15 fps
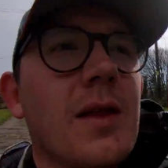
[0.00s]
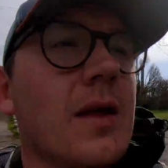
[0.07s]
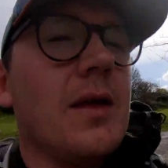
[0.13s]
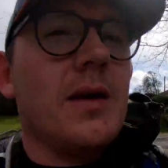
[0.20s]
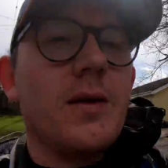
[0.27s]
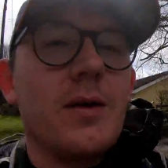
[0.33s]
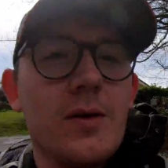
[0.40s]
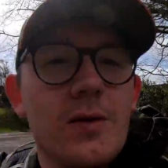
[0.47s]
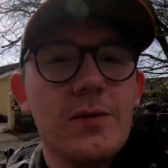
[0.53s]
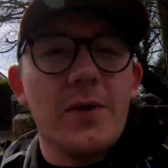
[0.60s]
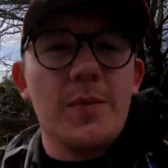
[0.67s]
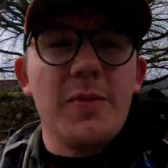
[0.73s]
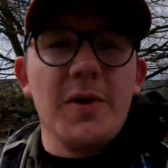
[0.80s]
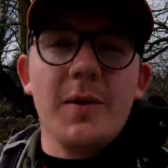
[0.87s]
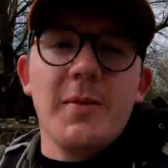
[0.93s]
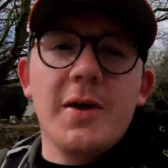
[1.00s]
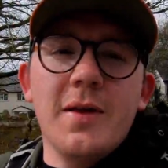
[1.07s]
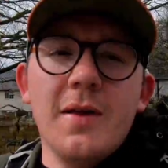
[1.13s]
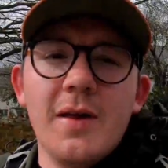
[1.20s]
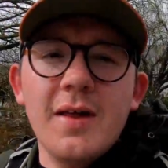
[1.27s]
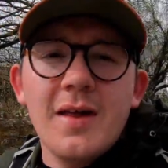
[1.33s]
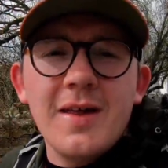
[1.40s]
there you go, right behind me.
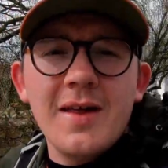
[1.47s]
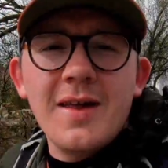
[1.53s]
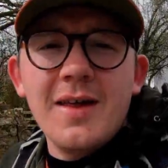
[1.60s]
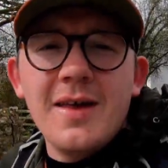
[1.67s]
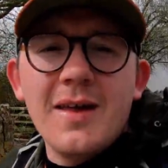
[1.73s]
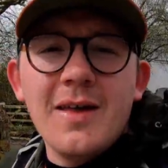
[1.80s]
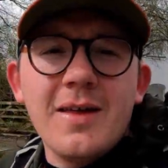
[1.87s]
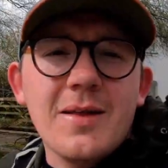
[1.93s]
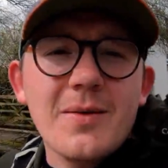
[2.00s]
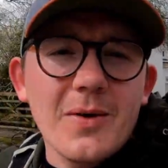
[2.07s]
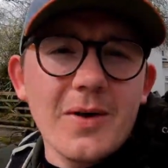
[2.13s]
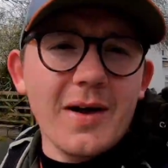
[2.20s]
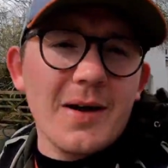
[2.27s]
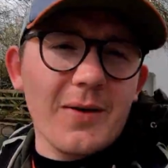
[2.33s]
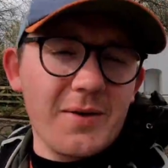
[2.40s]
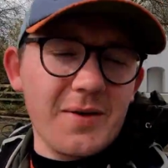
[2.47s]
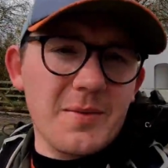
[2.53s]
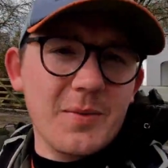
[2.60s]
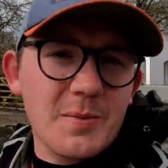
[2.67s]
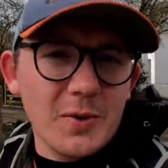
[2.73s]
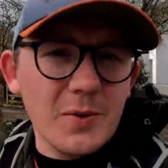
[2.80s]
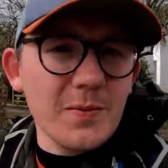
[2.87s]
White house
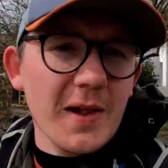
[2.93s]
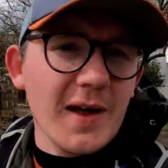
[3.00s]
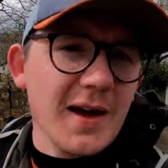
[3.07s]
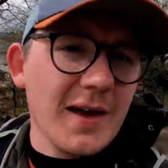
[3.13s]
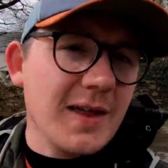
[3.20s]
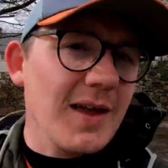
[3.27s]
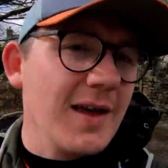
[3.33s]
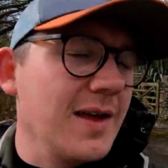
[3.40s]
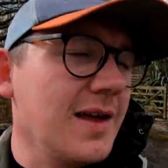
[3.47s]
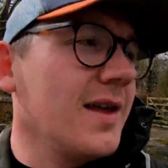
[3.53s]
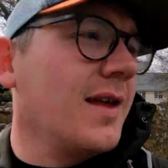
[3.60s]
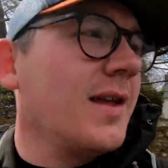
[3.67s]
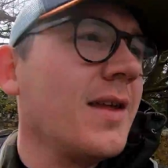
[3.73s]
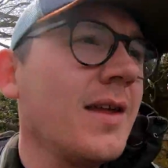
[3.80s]
with blue plaque there.